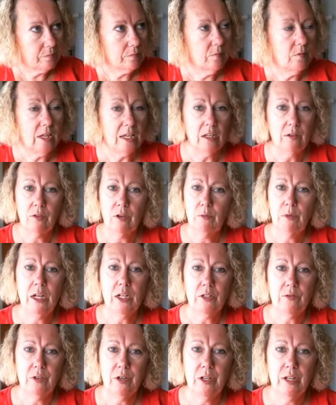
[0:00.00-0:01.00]
Thank you very
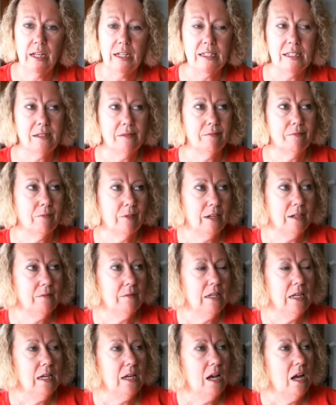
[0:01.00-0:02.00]
much. Very nice, right?
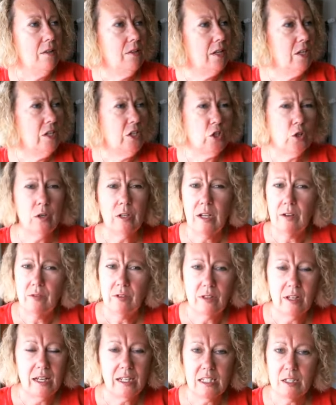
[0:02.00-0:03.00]
And then shortly after
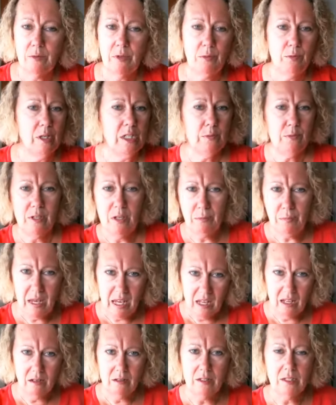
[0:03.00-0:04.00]
that, somebody brings me a
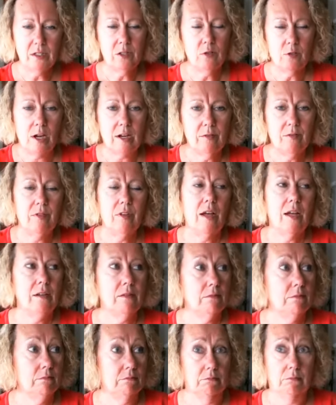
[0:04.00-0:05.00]
pin. This is a dragonfly.
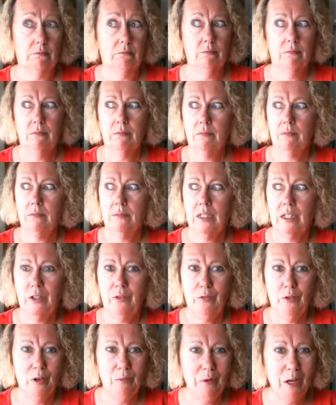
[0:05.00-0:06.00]
Thank you
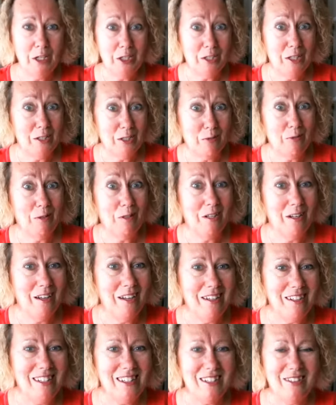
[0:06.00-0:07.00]
very much. That's really
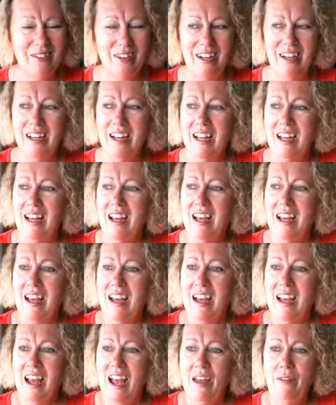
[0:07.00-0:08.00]
nice, right?
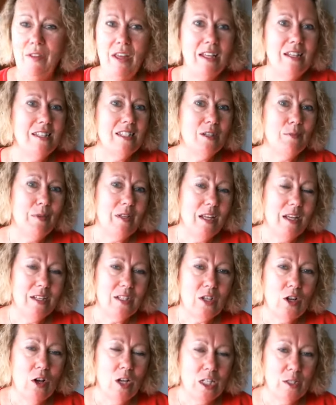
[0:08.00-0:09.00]
And then somebody else
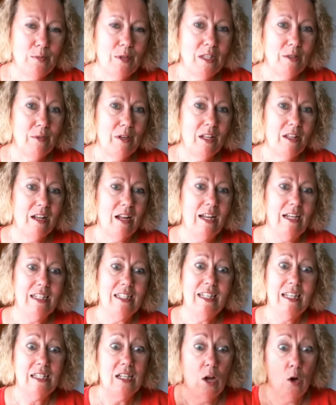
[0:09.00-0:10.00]
calls me in the middle of the night and
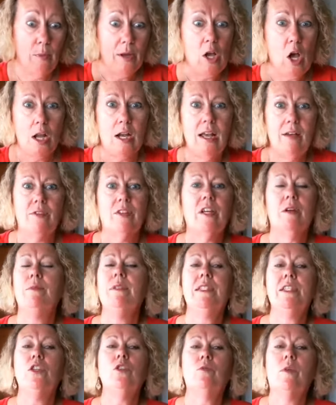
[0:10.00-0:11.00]
says, oh my God, I have to come and
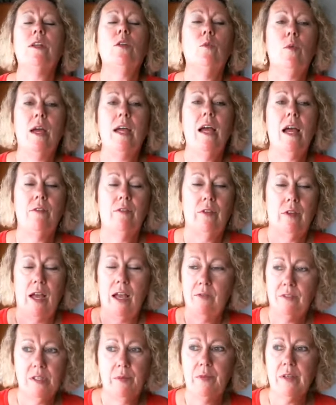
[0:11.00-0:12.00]
see you right away. I have
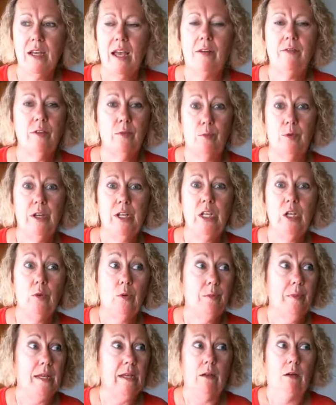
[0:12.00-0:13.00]
something I have to bring you. I'm
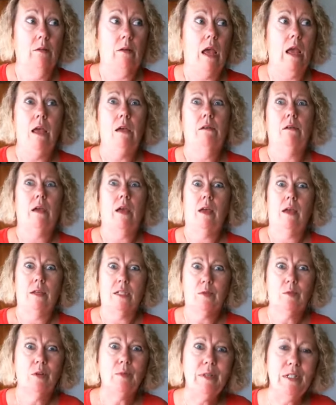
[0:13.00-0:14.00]
like, okay. It's
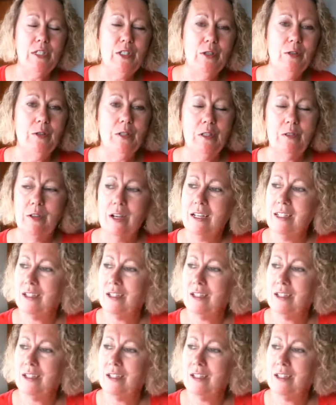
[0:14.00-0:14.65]
one of my students, right?